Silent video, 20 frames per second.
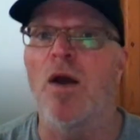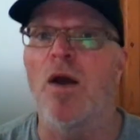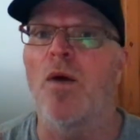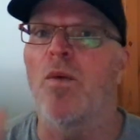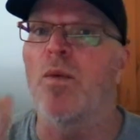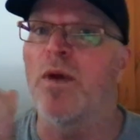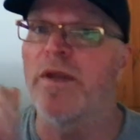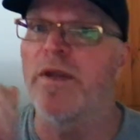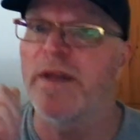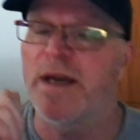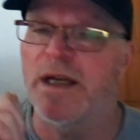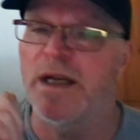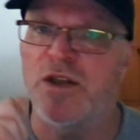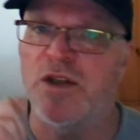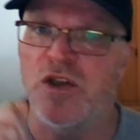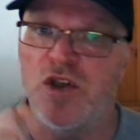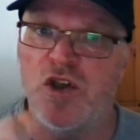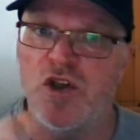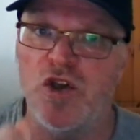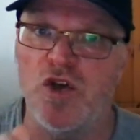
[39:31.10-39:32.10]
with our
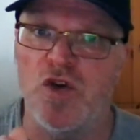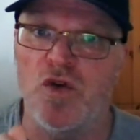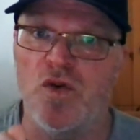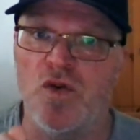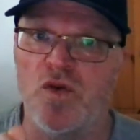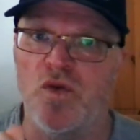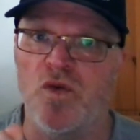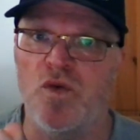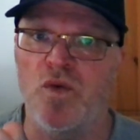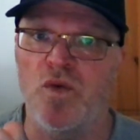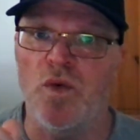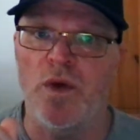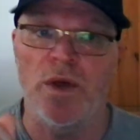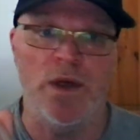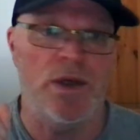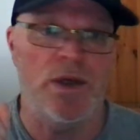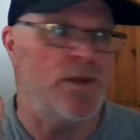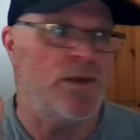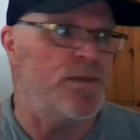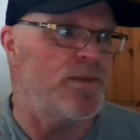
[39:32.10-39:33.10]
new
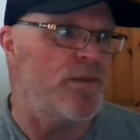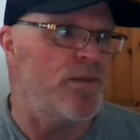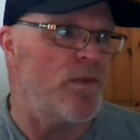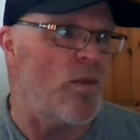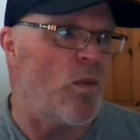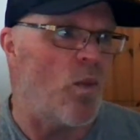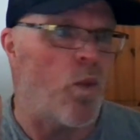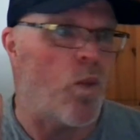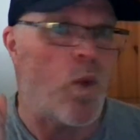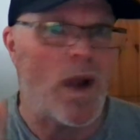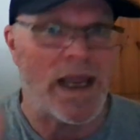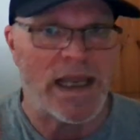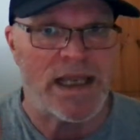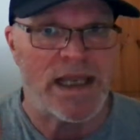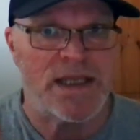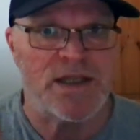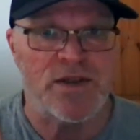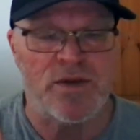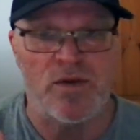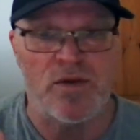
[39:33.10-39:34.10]

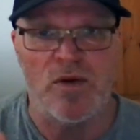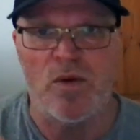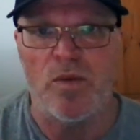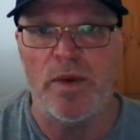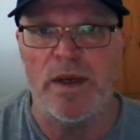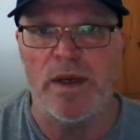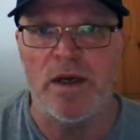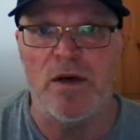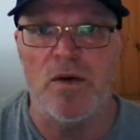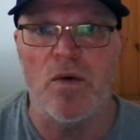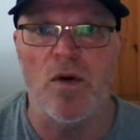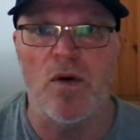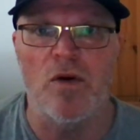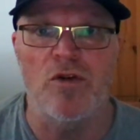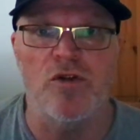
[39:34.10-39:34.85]
weight that we are